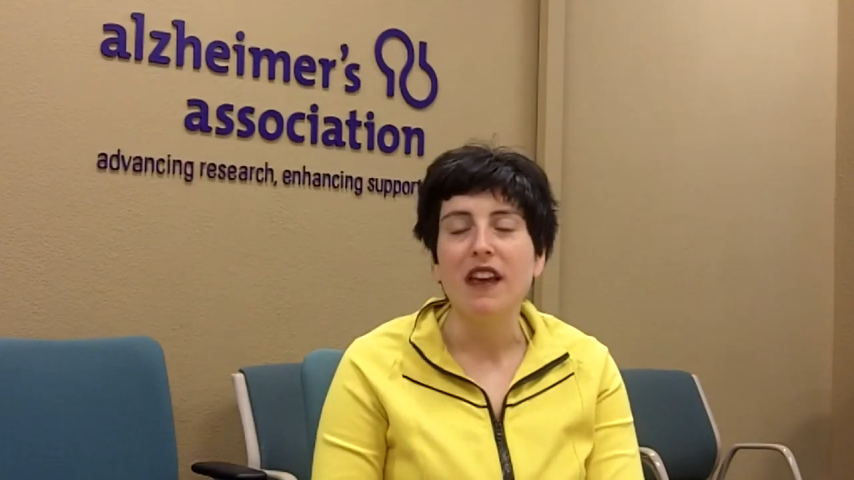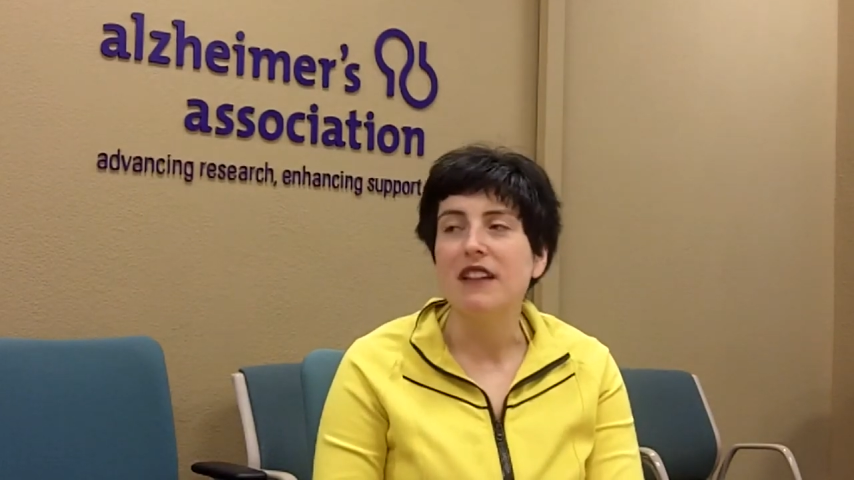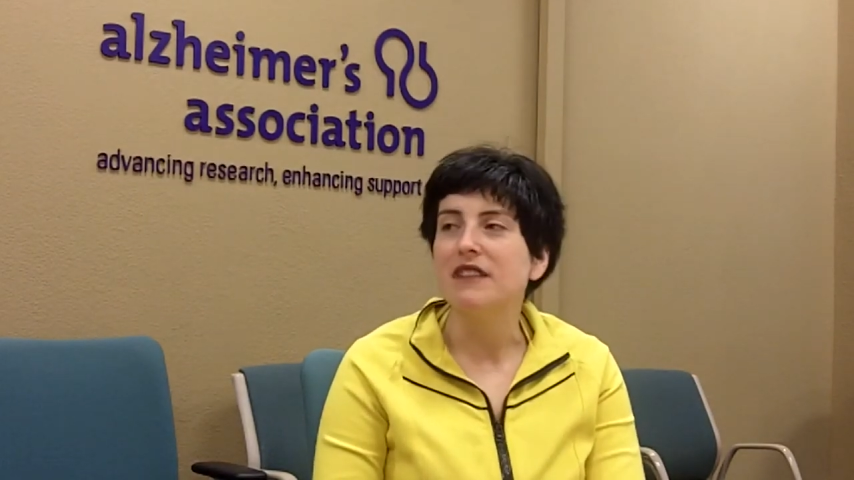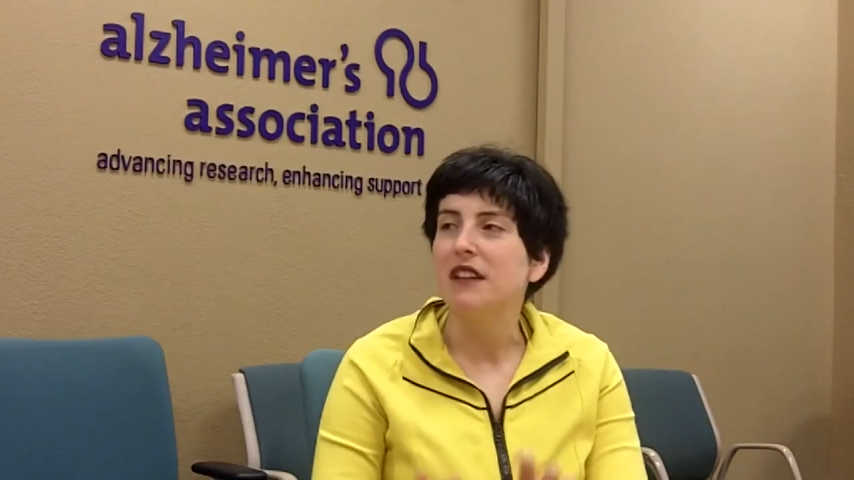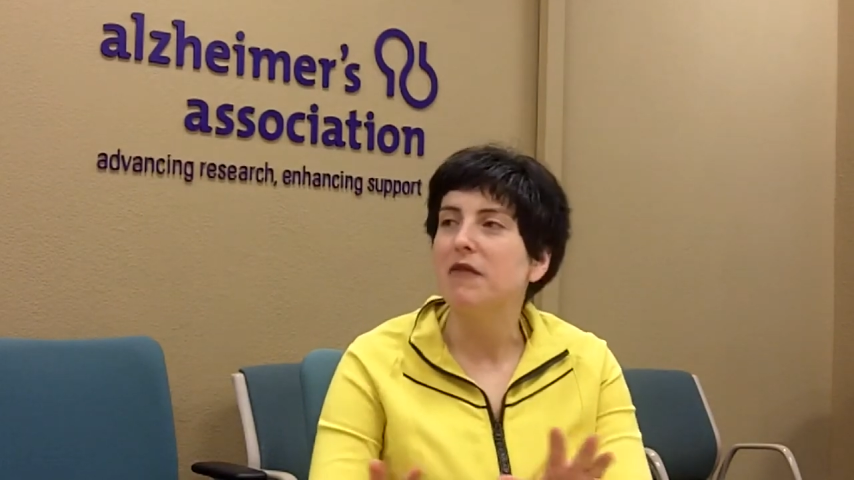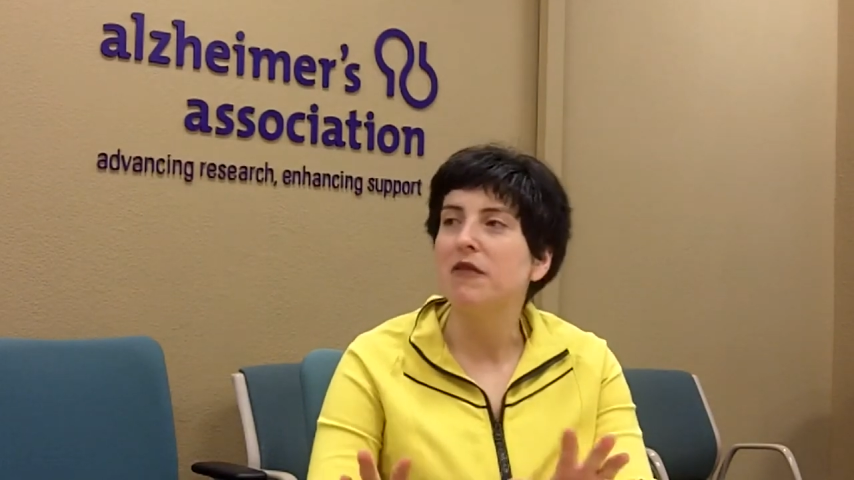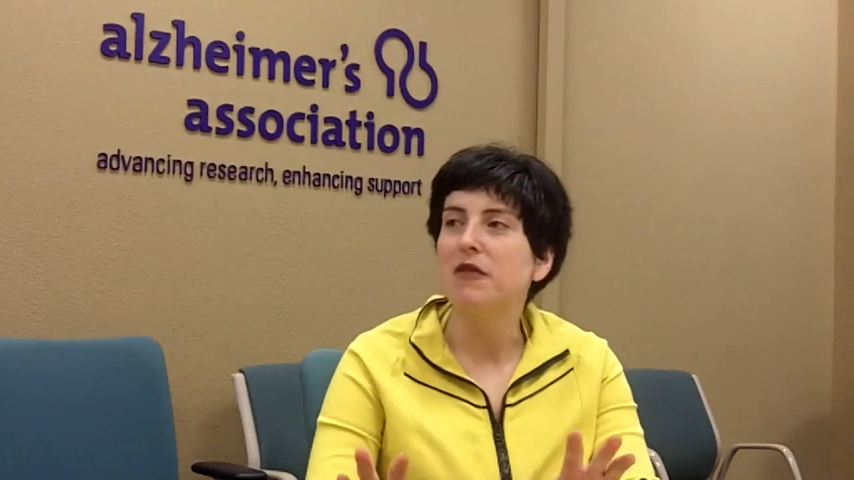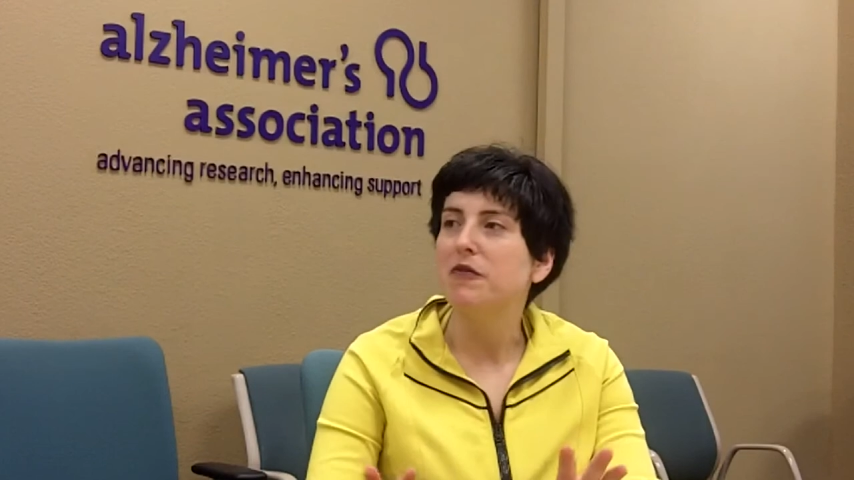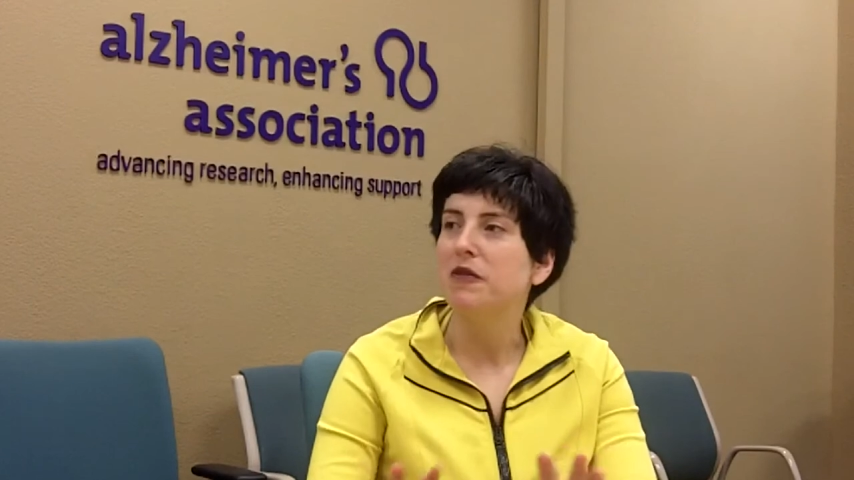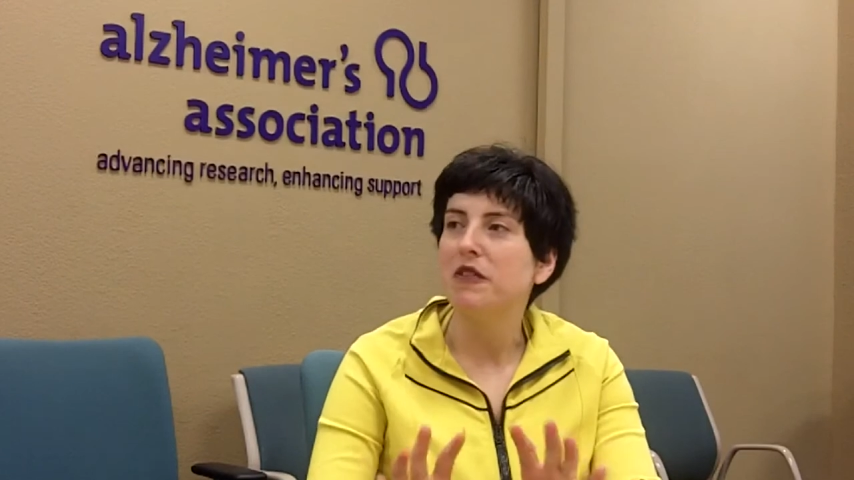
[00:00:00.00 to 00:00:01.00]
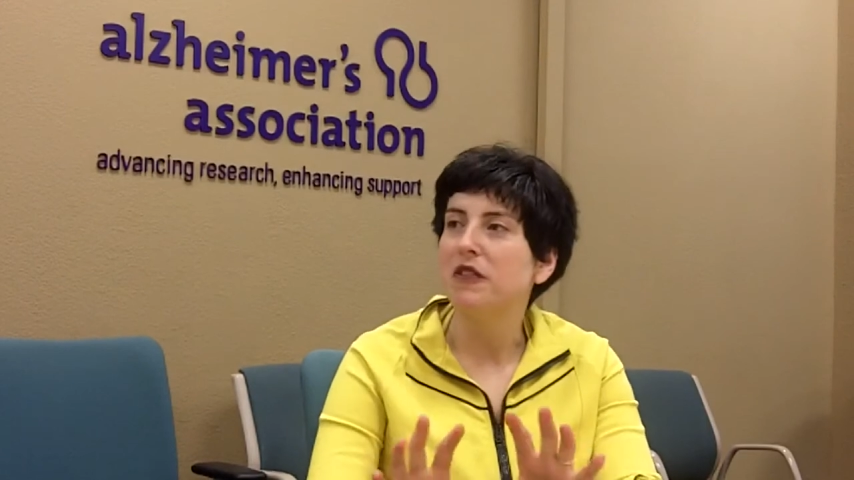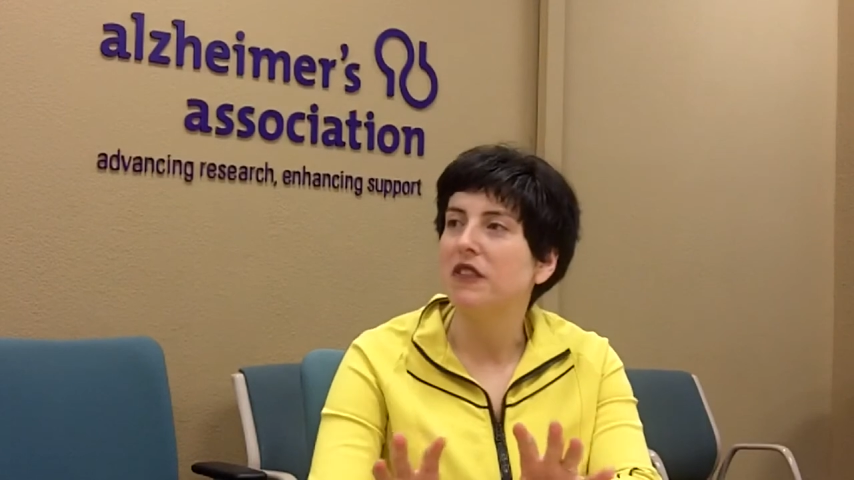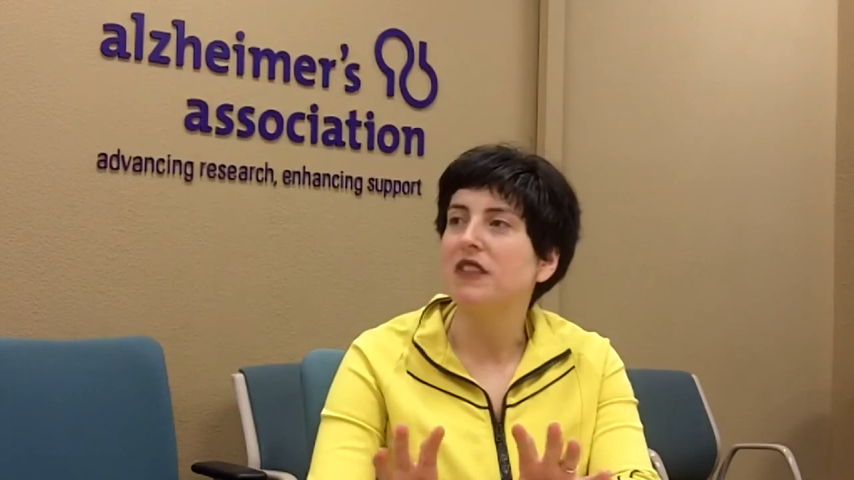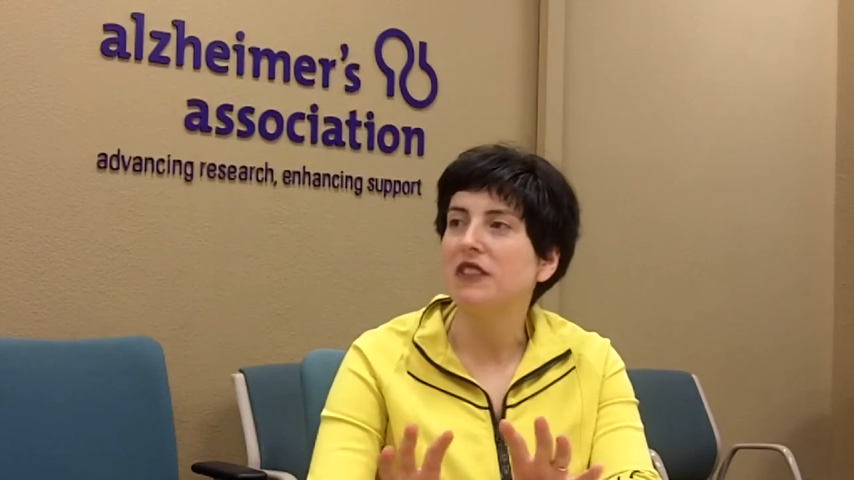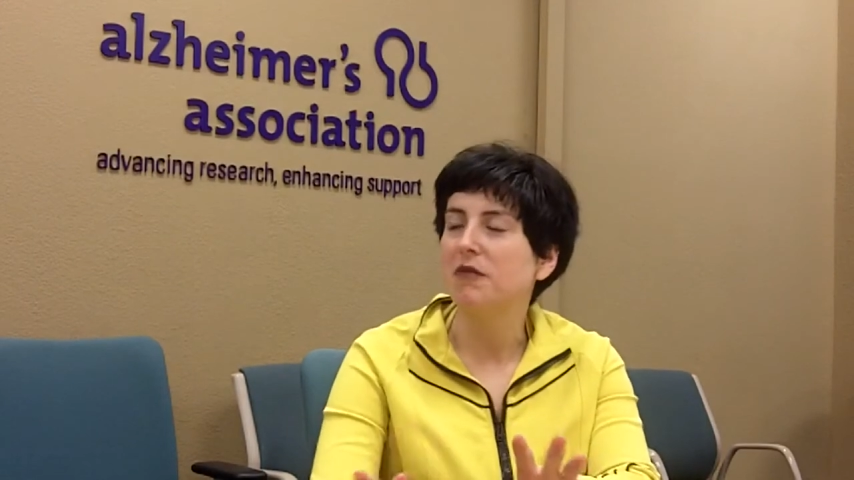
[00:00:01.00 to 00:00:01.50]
And some groups were not